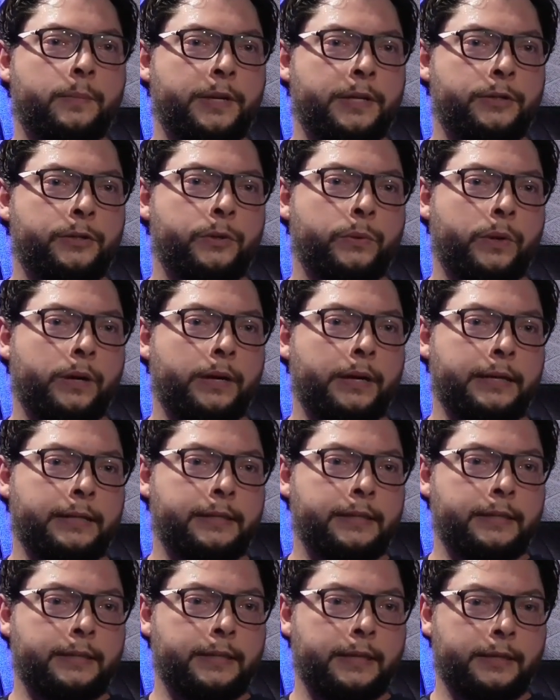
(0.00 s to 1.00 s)
into our
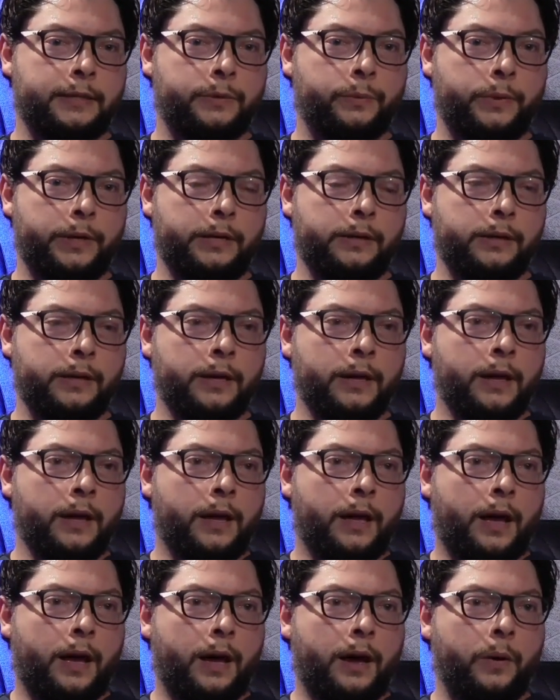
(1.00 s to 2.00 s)
ECT suite.
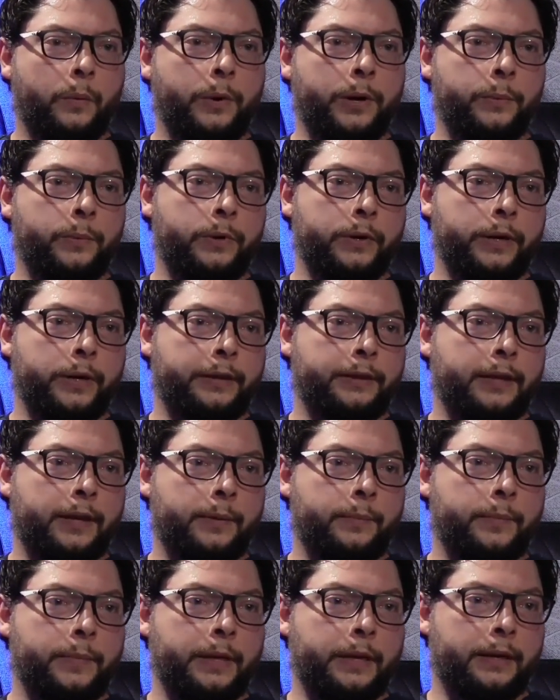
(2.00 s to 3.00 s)
We will get
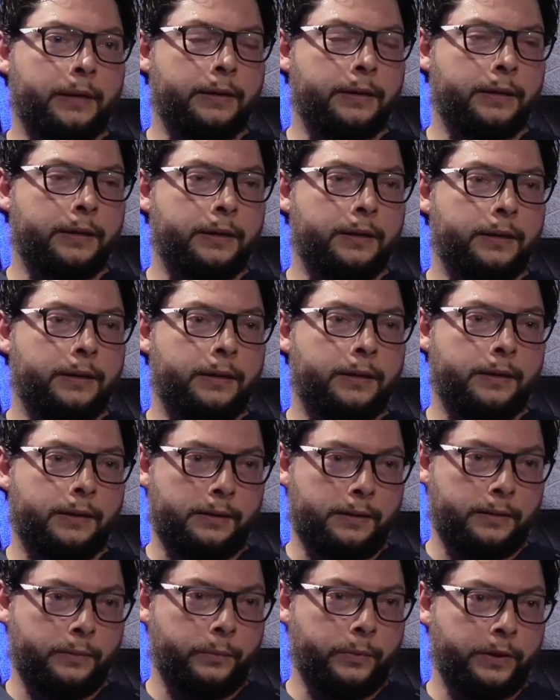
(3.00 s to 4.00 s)
them in
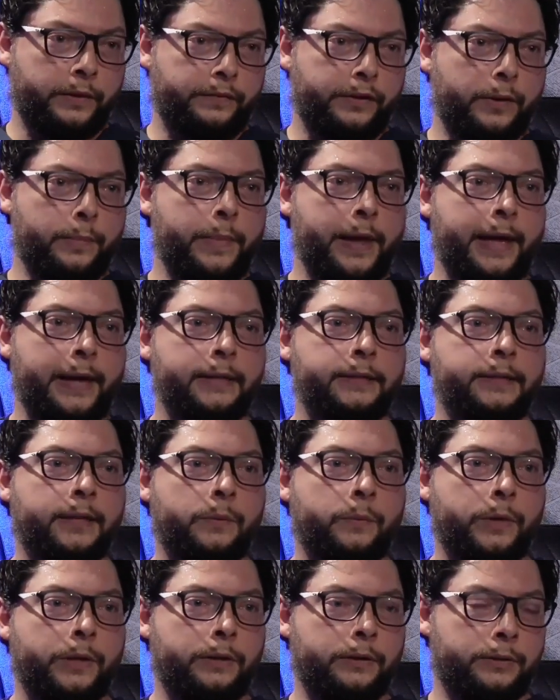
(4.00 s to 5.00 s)
one of our beds, and
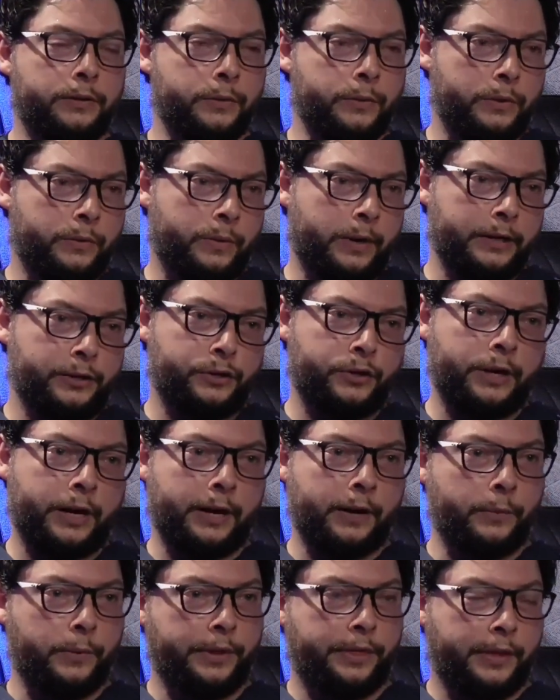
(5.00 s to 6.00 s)
we'll do a
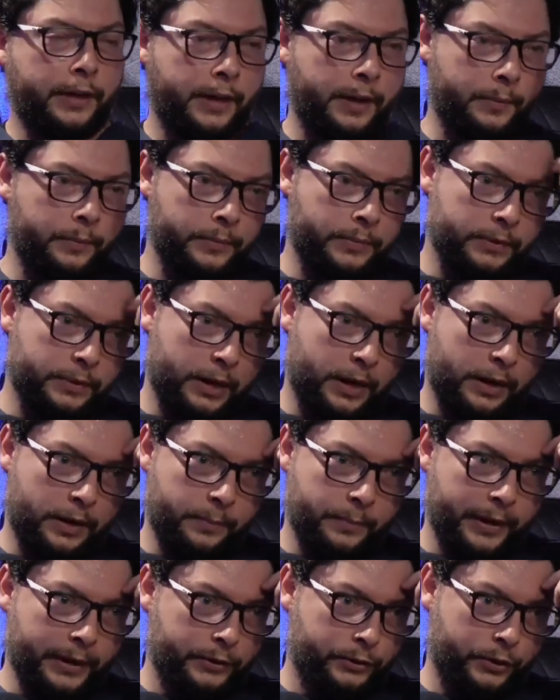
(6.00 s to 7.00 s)
questionnaire with them,
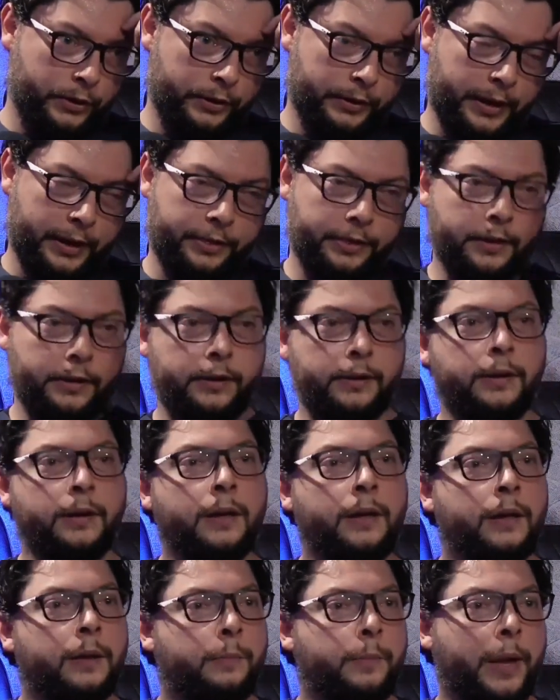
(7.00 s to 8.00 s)
make sure that their
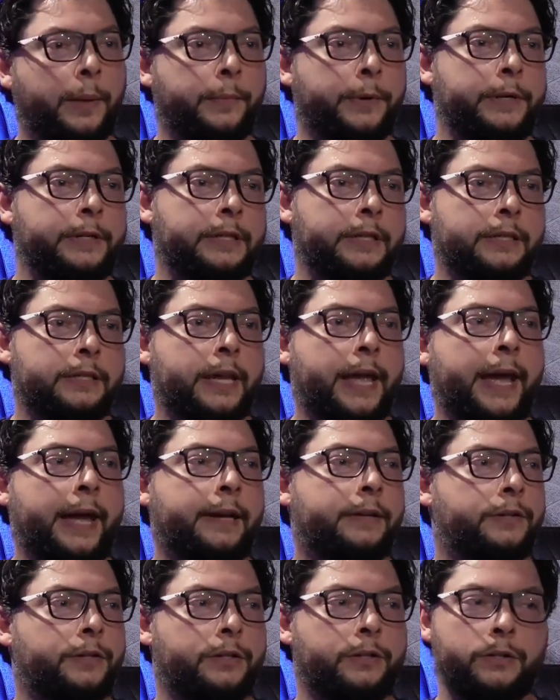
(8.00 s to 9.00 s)
memory's
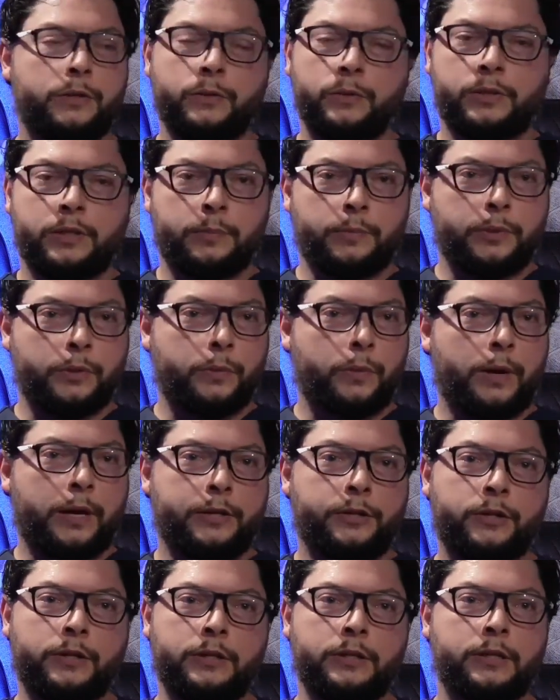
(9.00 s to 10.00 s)
intact, just do simple
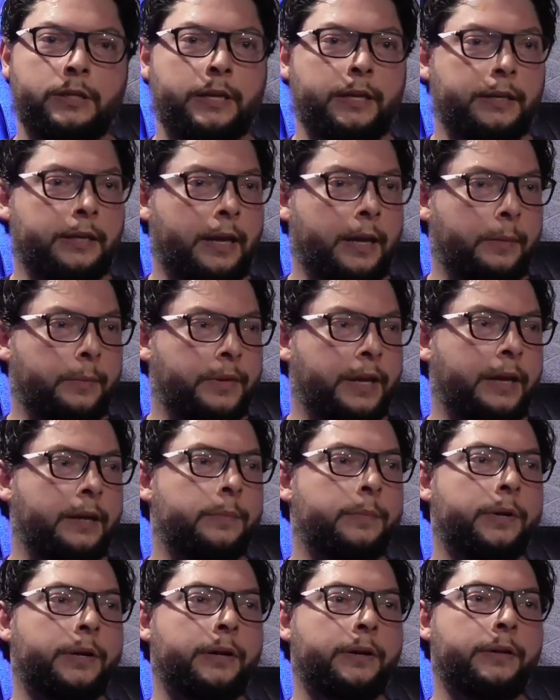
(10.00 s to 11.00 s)
questions like name, date of
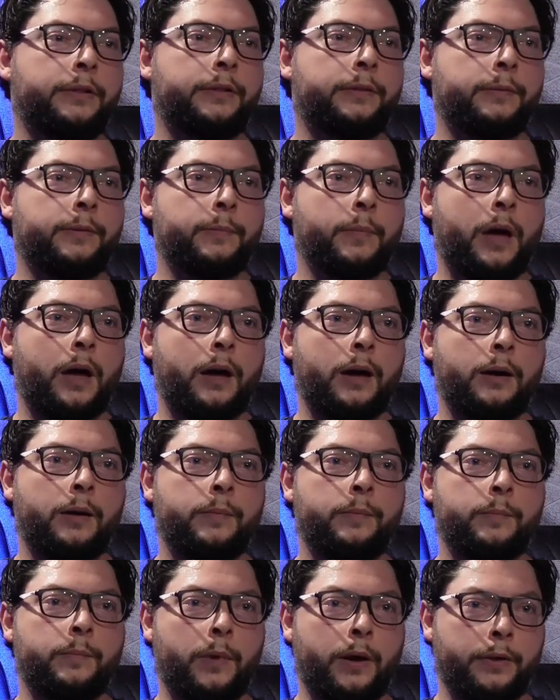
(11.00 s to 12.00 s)
birth,
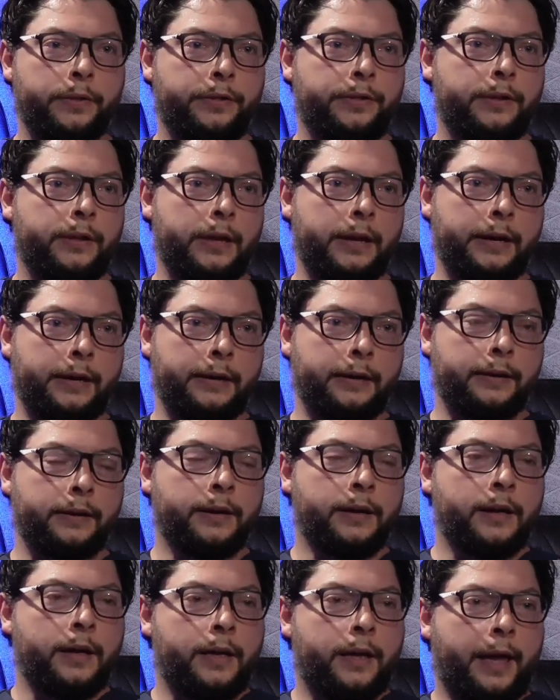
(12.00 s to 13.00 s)
month, year,
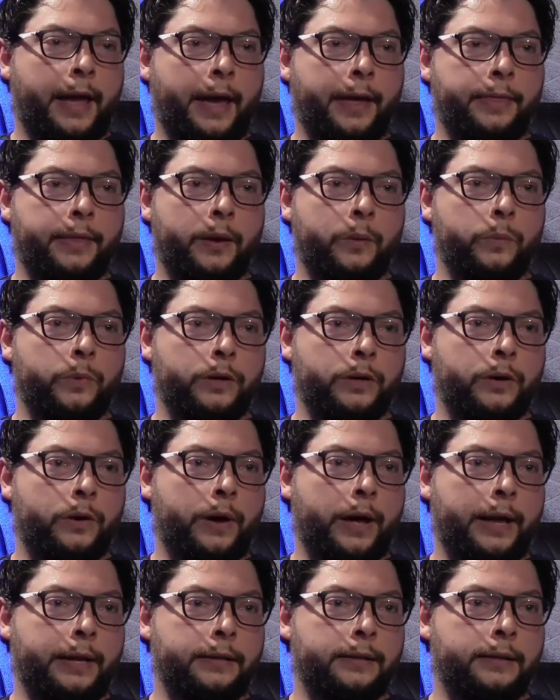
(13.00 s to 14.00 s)
and then we'll go
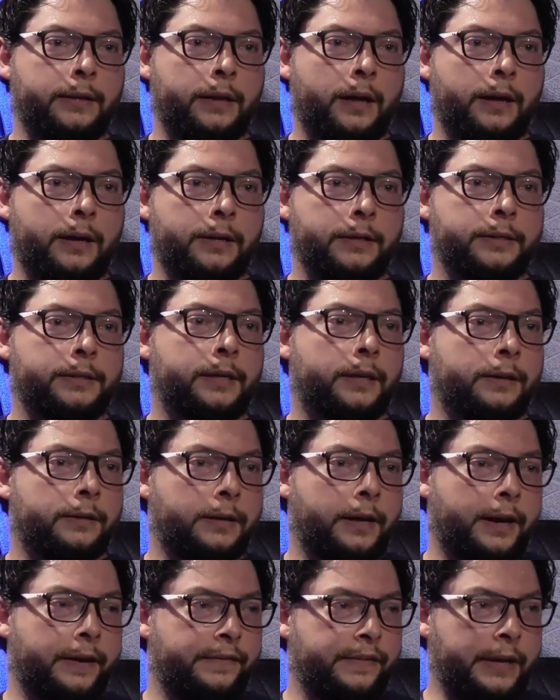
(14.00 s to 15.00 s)
ahead and start an
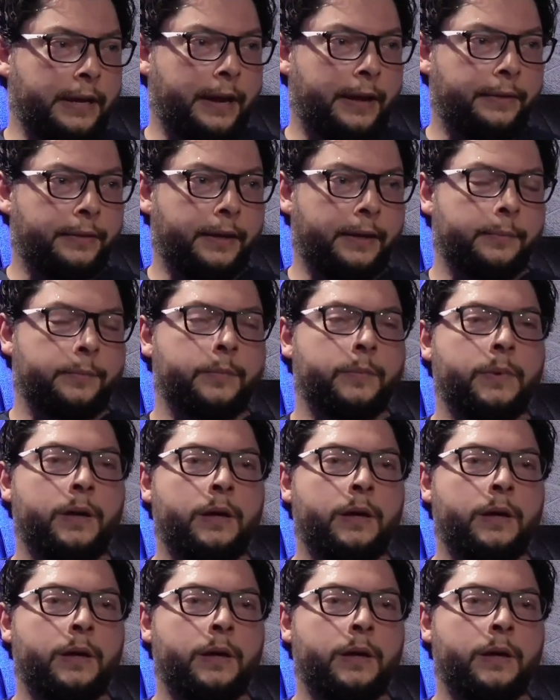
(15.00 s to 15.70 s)
IV on them.